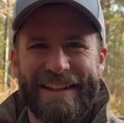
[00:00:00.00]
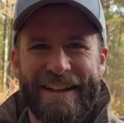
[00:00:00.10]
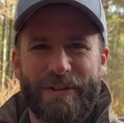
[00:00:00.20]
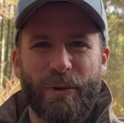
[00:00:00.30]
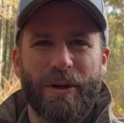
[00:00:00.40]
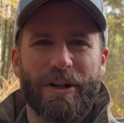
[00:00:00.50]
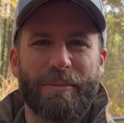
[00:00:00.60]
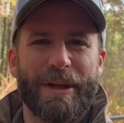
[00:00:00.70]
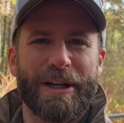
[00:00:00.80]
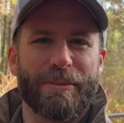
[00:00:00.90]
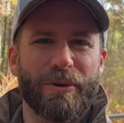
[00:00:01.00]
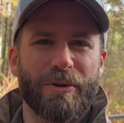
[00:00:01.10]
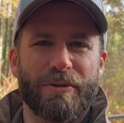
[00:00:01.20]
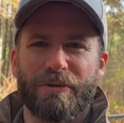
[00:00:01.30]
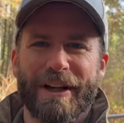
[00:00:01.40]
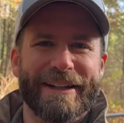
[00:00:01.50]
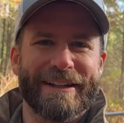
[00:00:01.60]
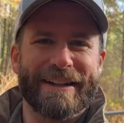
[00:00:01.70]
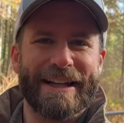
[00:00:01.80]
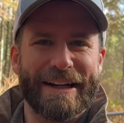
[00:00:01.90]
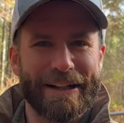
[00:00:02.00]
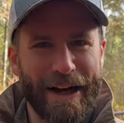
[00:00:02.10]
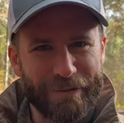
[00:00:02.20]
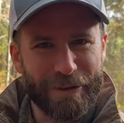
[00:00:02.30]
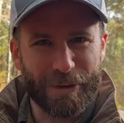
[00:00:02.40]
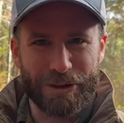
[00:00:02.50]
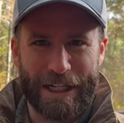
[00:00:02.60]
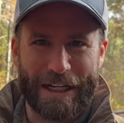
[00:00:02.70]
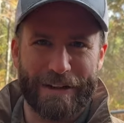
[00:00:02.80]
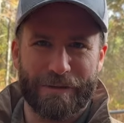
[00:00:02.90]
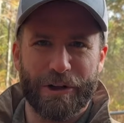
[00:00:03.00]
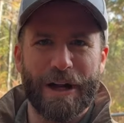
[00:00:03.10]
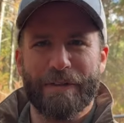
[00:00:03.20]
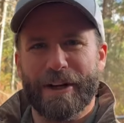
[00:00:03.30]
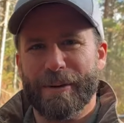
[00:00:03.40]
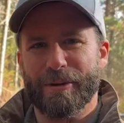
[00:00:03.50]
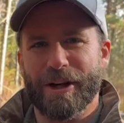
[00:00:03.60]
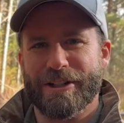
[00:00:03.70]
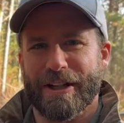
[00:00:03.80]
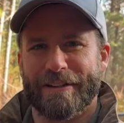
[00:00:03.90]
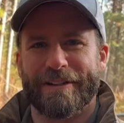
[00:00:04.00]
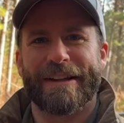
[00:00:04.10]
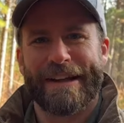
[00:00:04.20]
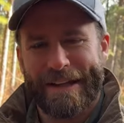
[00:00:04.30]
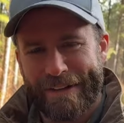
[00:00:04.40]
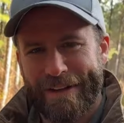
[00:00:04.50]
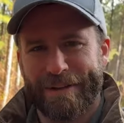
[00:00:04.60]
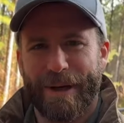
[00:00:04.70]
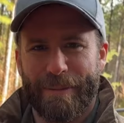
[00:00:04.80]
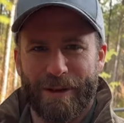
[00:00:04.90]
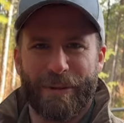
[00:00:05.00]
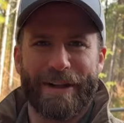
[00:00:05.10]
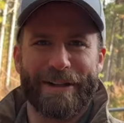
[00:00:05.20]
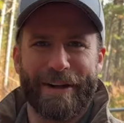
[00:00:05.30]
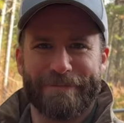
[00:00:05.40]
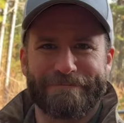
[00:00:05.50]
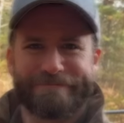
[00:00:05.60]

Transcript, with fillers: If you want a dependable, rugged, and yet comfortable jacket for your everyday projects, this might be the way to go.